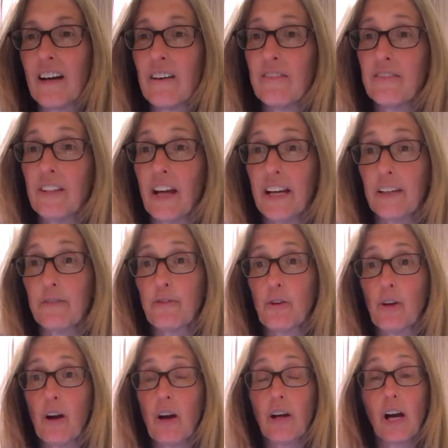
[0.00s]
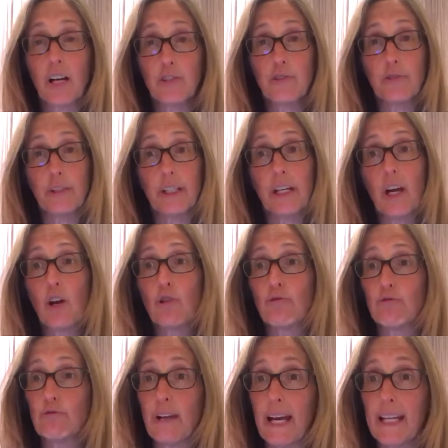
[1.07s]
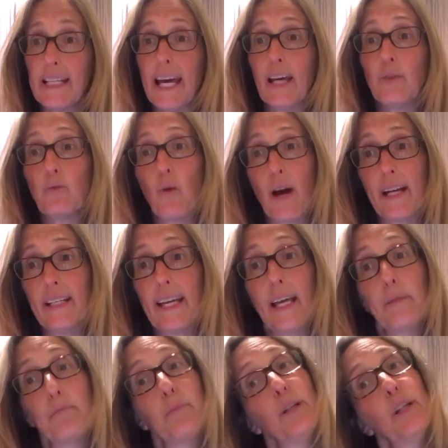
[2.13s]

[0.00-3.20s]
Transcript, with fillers: Flying for our country, red and white and